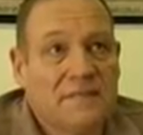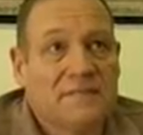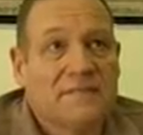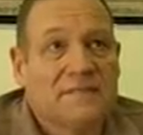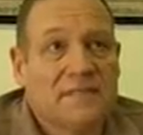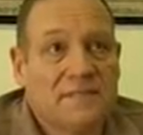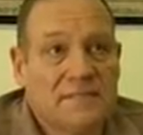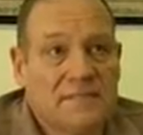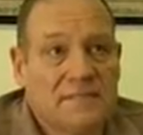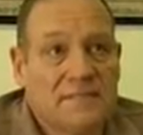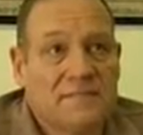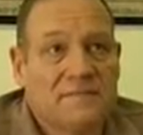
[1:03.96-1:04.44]

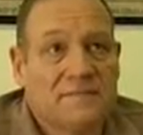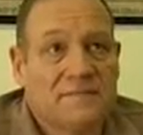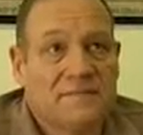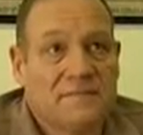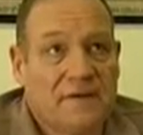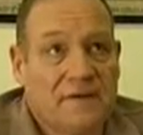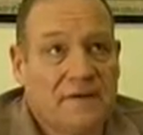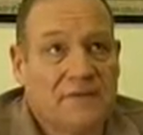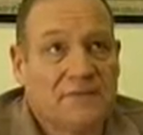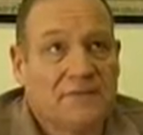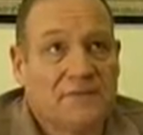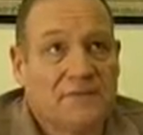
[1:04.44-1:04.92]
assistive
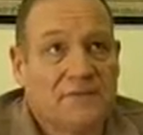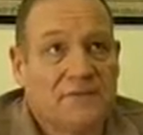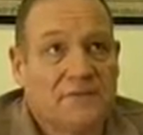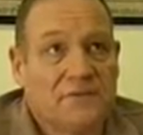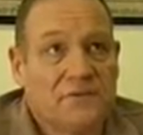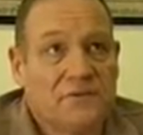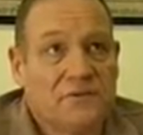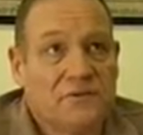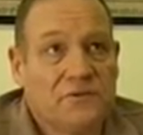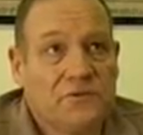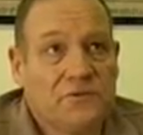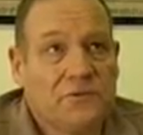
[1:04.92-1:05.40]

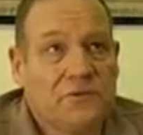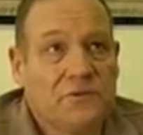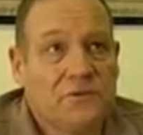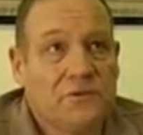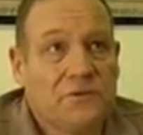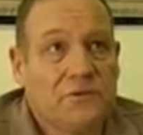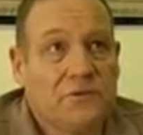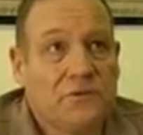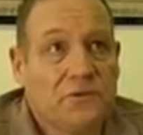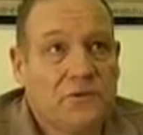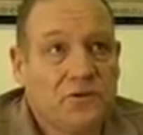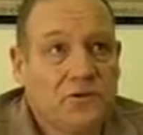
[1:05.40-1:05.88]
devices
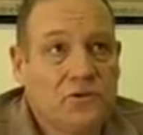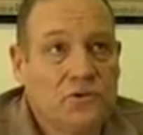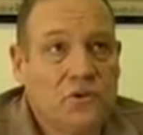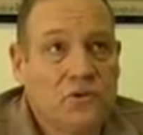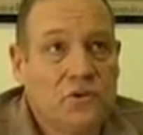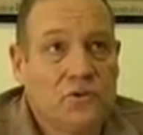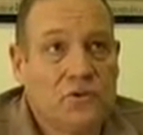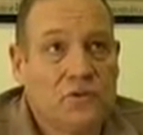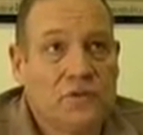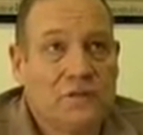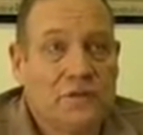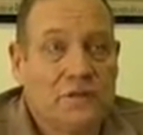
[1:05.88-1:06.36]
to
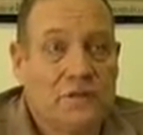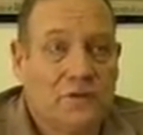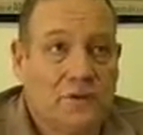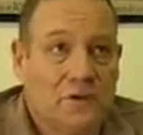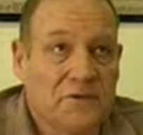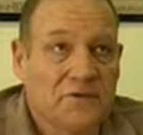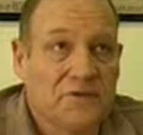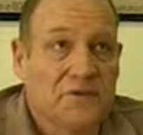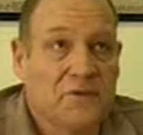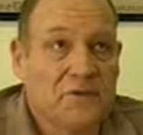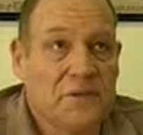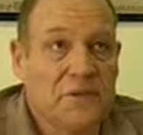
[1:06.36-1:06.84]
children
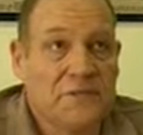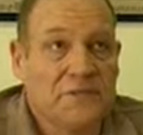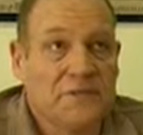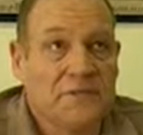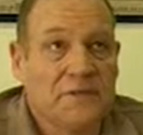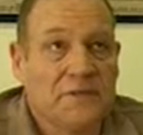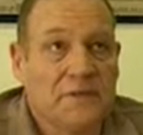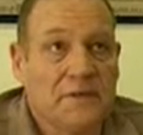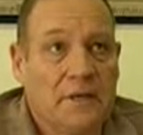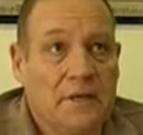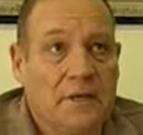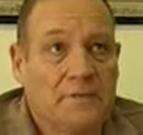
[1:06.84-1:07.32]
across the
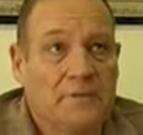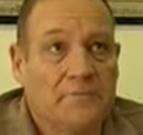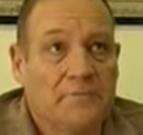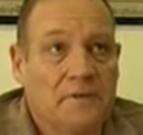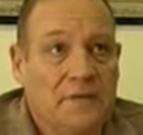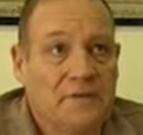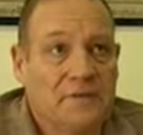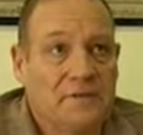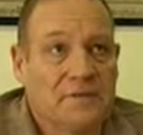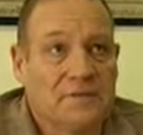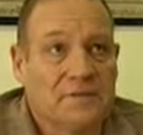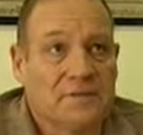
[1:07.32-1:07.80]
Western Cape
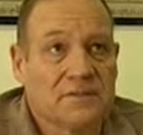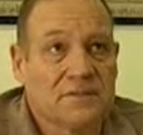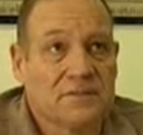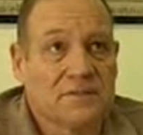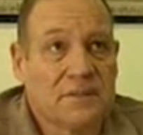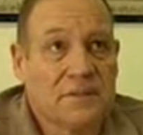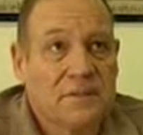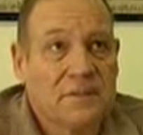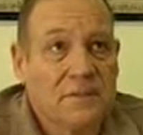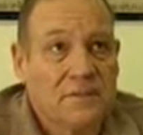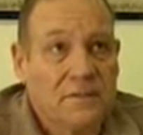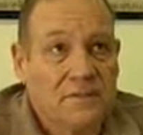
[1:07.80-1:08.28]

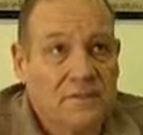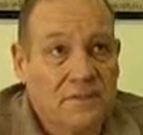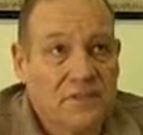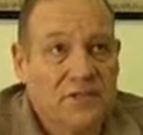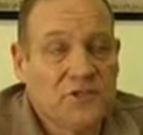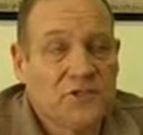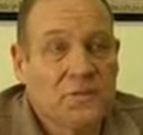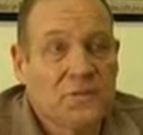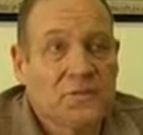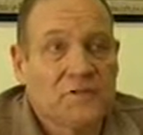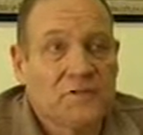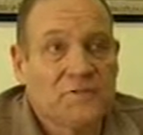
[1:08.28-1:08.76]
province.
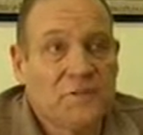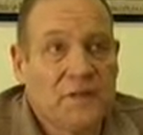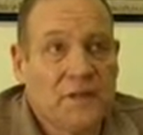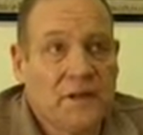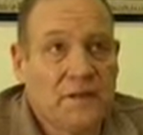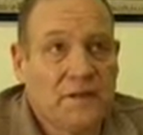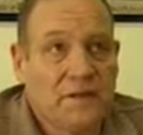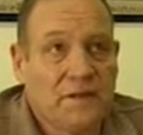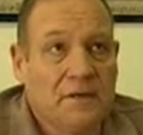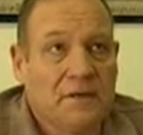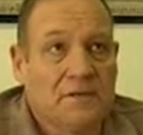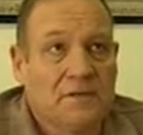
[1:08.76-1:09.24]
This was
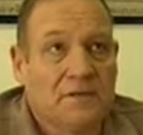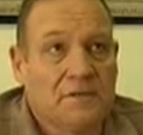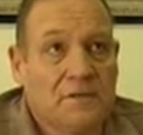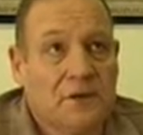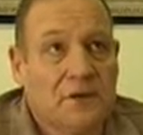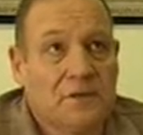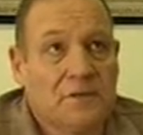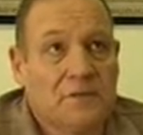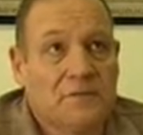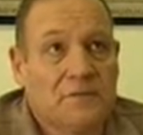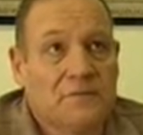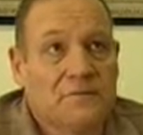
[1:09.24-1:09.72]
following a
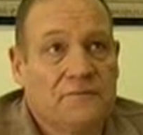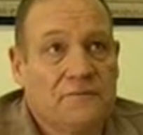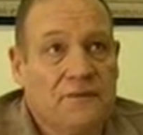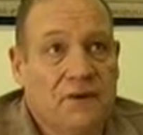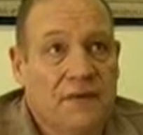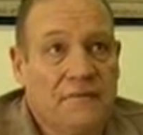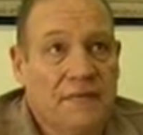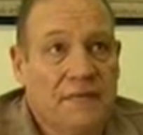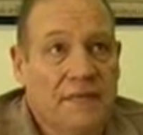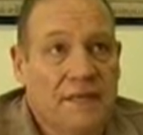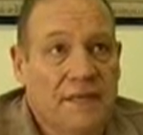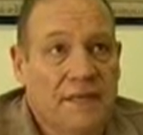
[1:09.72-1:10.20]
grant
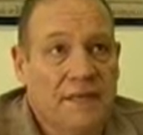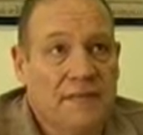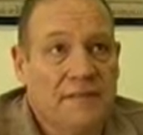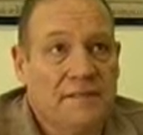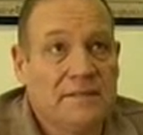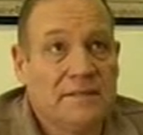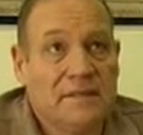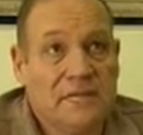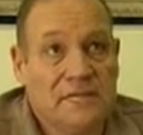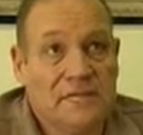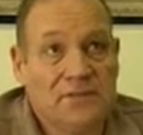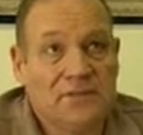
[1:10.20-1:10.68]
from
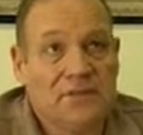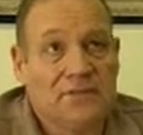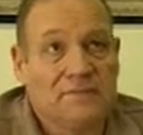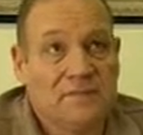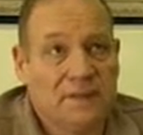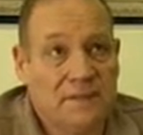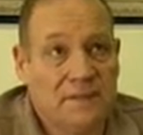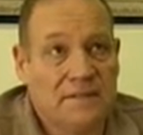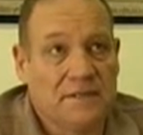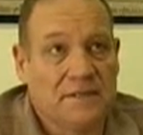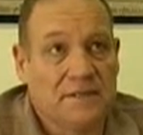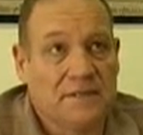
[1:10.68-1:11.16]
a Dutch
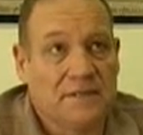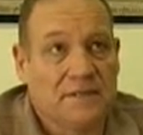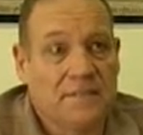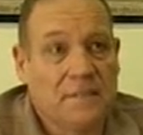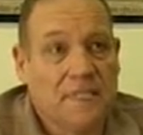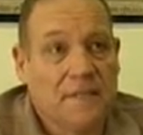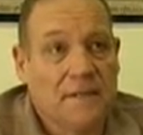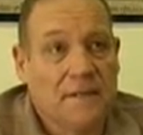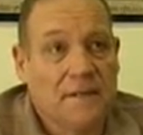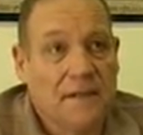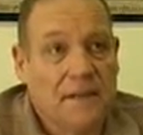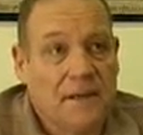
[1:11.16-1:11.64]
funder.
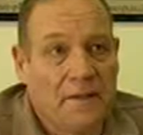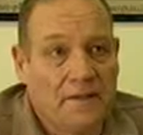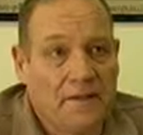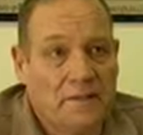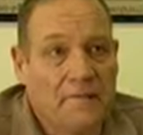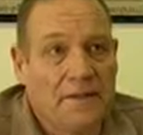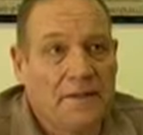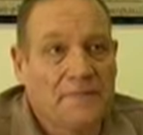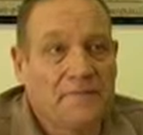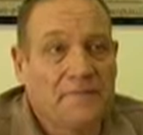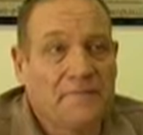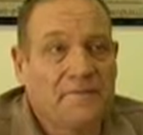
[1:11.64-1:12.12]
And
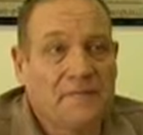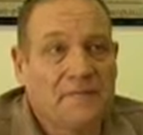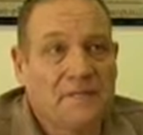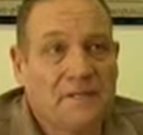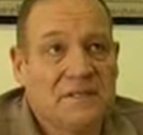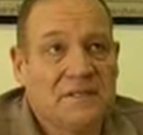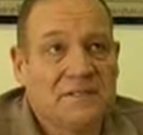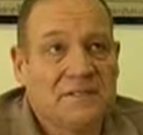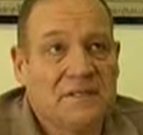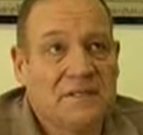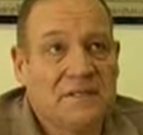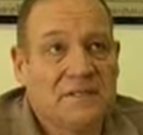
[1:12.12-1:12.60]
the reason for
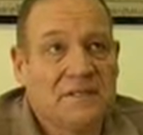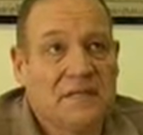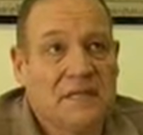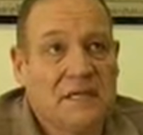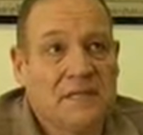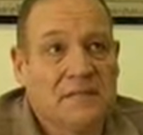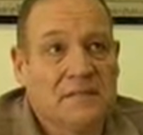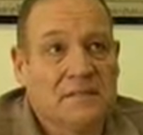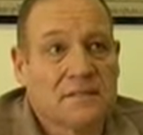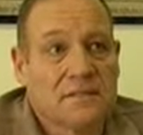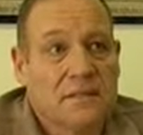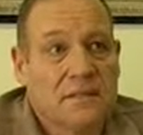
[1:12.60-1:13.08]
this is
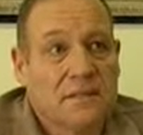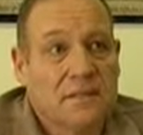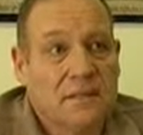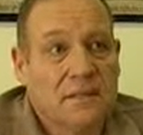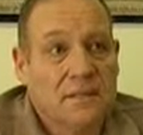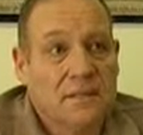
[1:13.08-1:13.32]
that